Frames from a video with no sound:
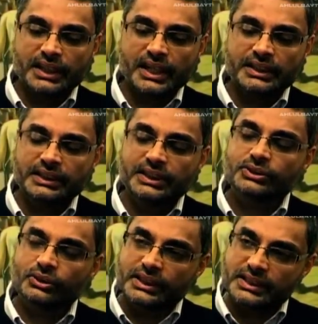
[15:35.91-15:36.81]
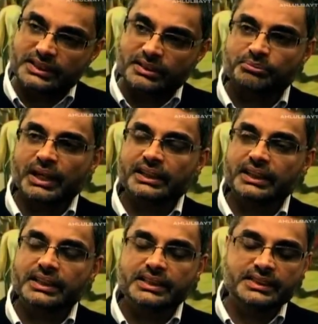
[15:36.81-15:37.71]
And he told his
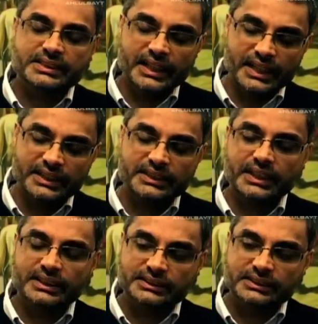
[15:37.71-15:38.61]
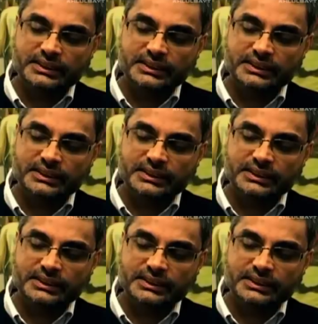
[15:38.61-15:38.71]
companion, he said that